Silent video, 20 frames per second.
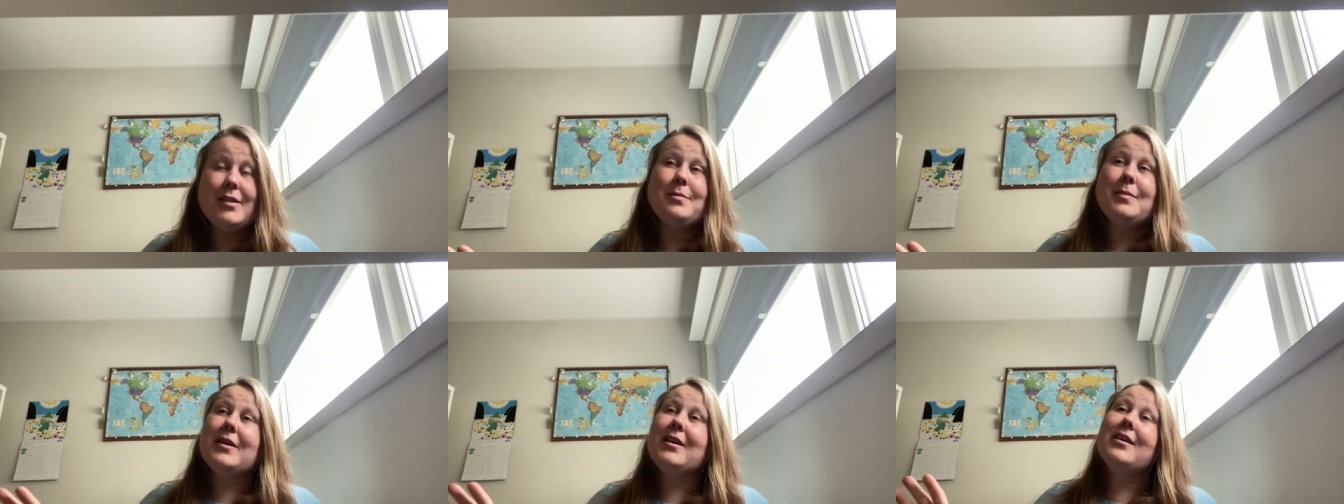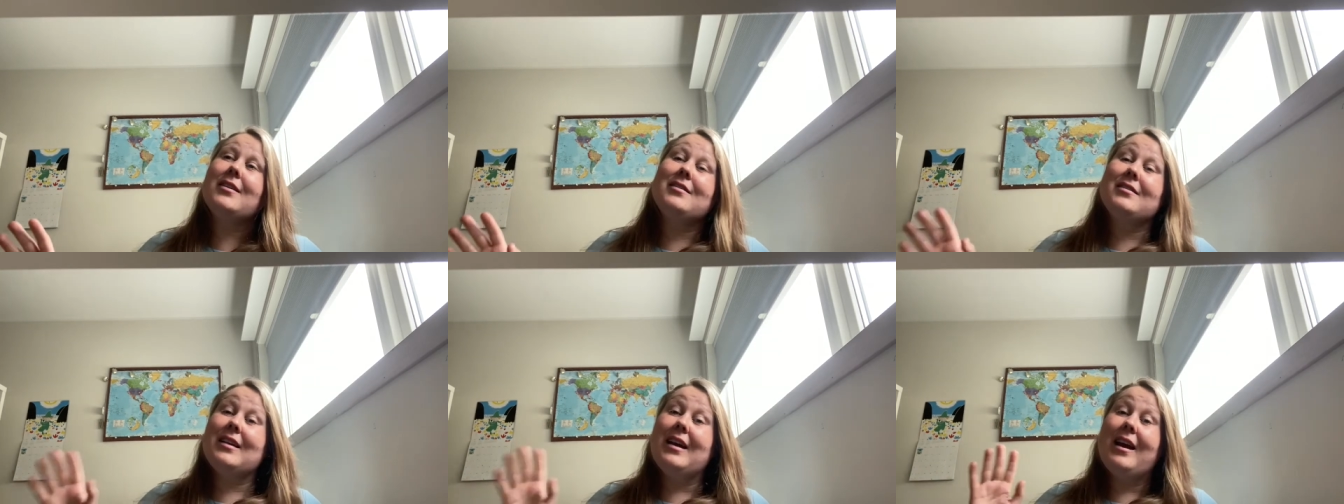
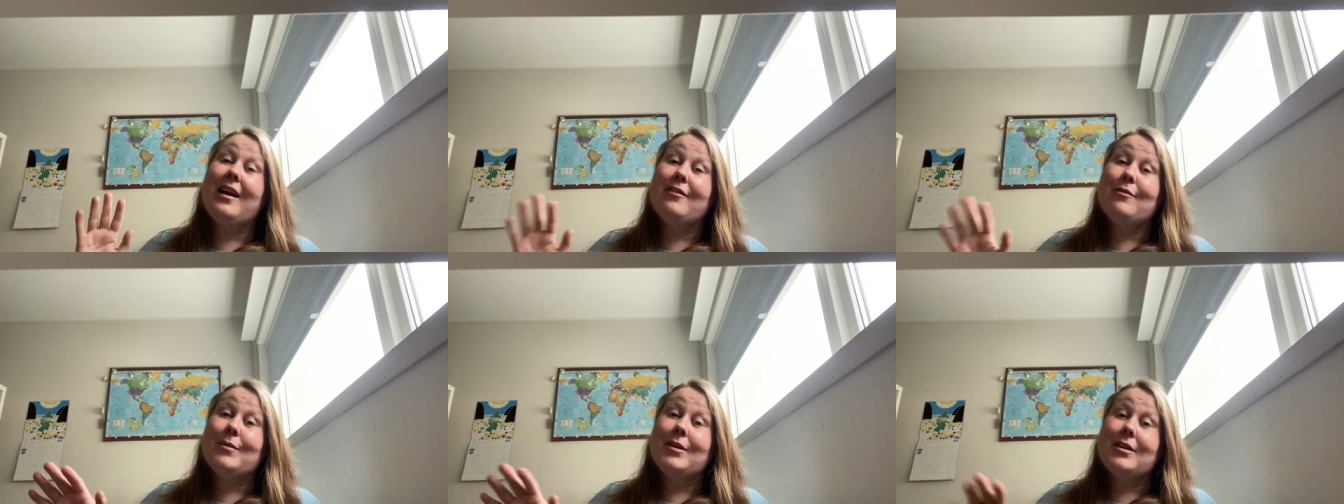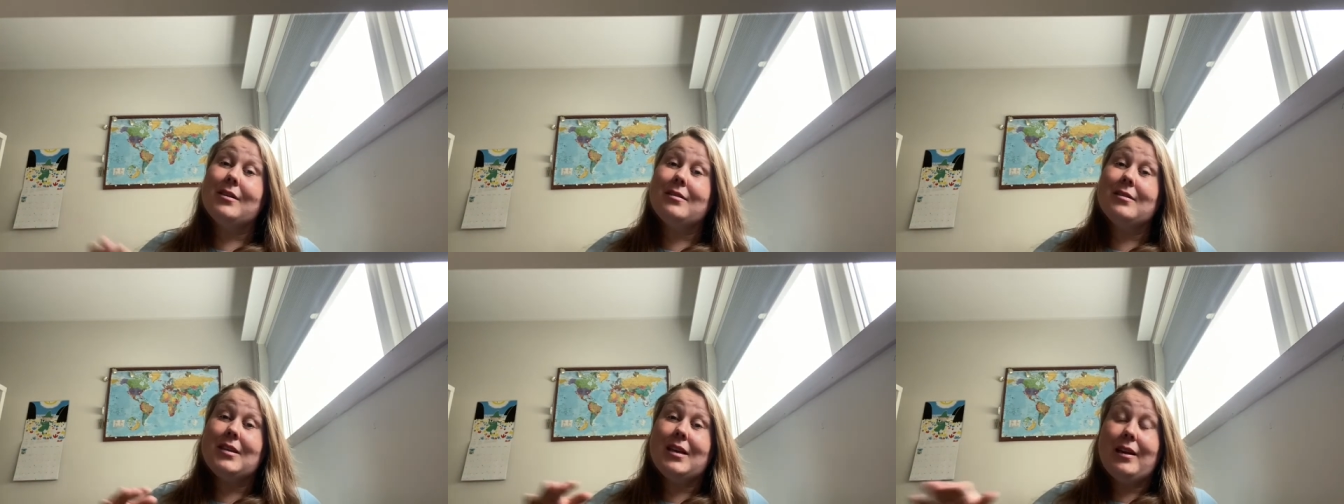because they have
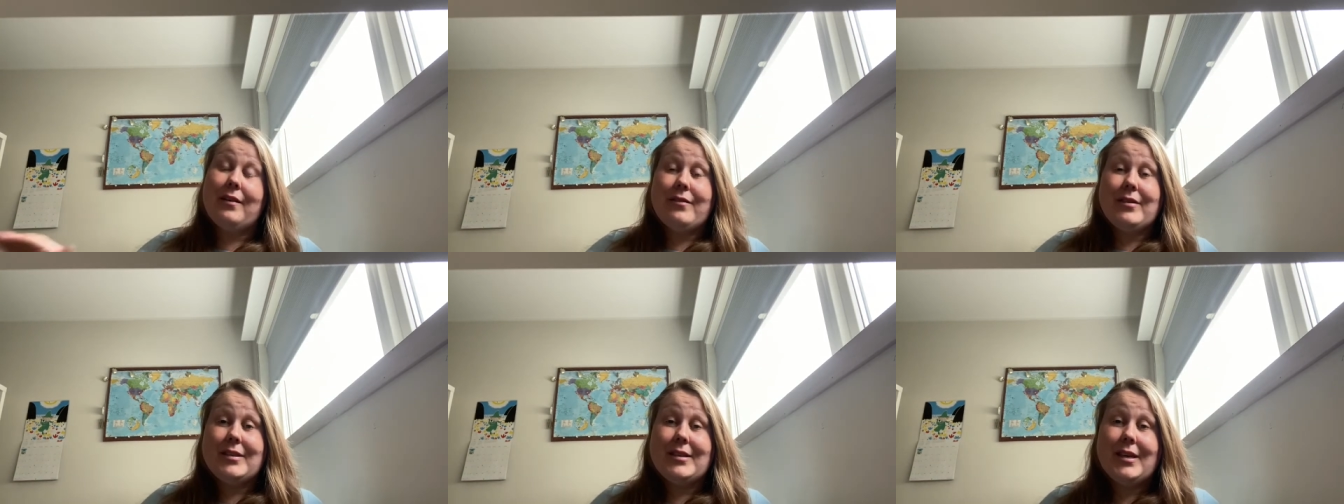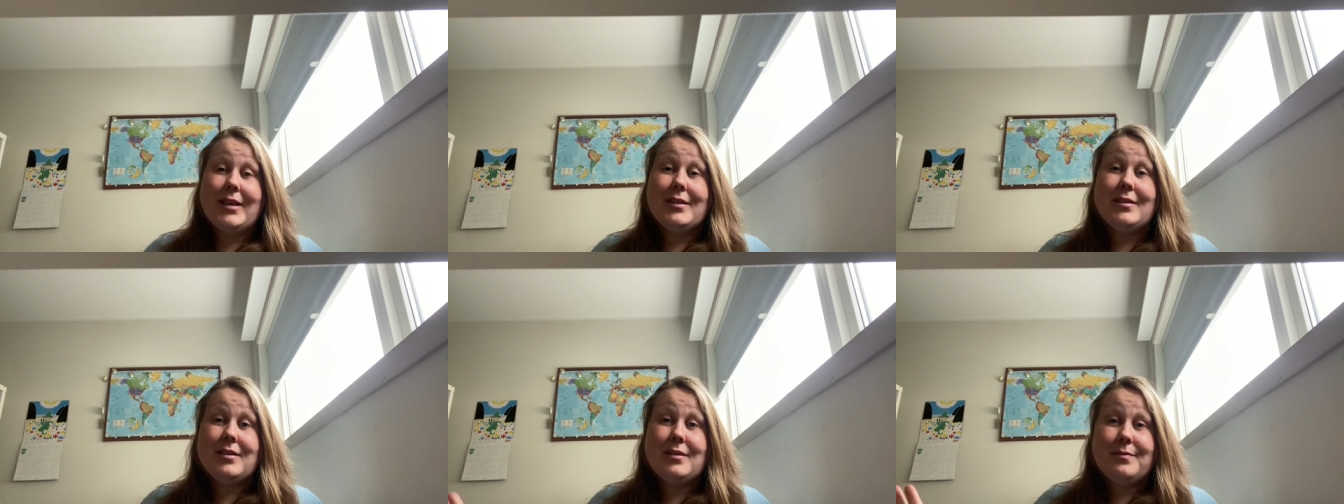models in every
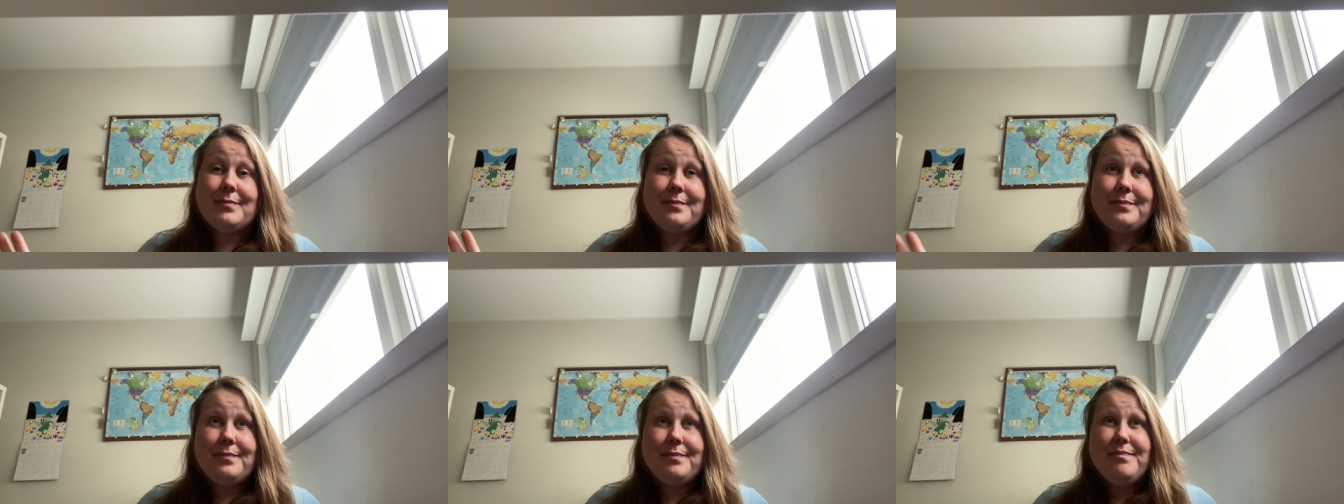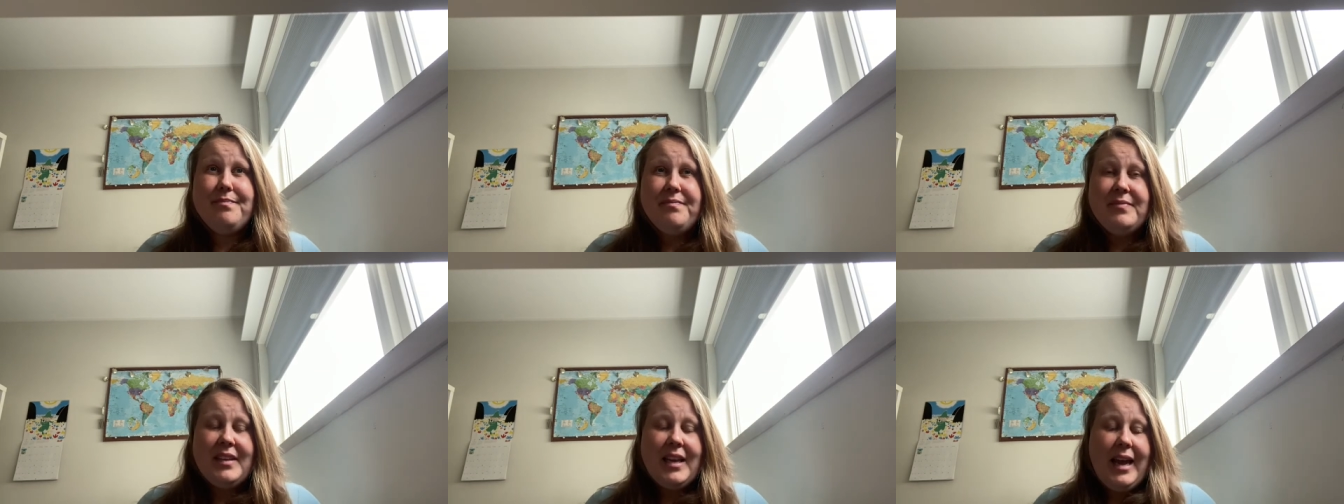size.
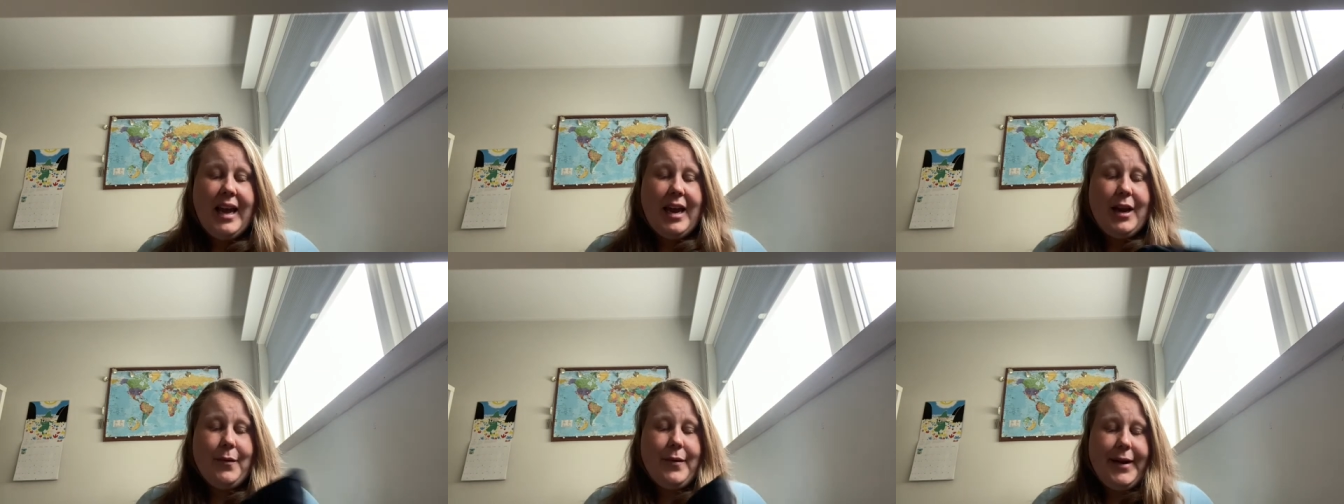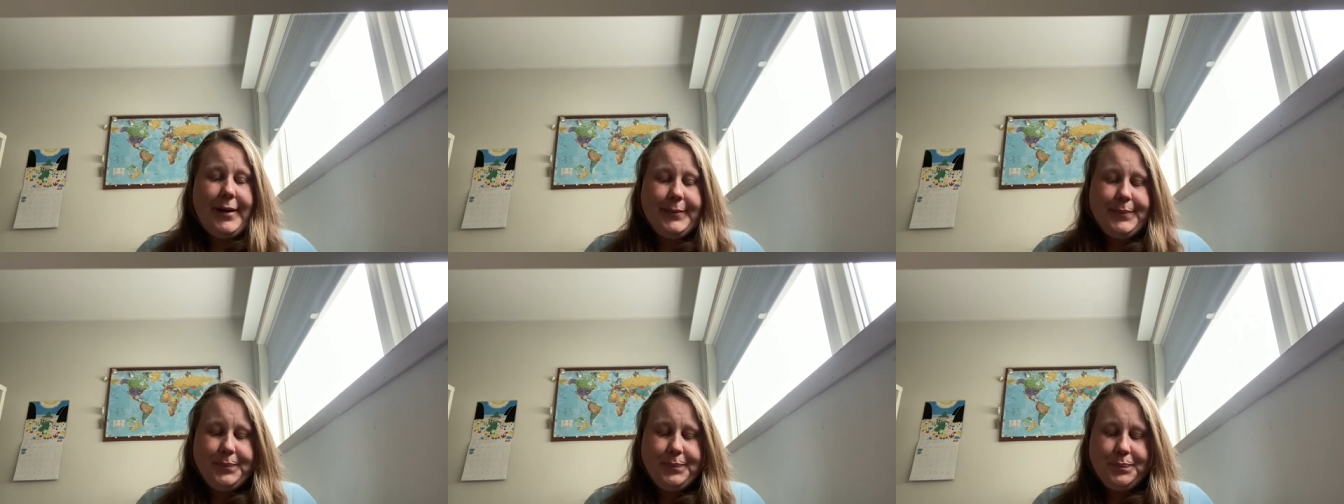Anyway,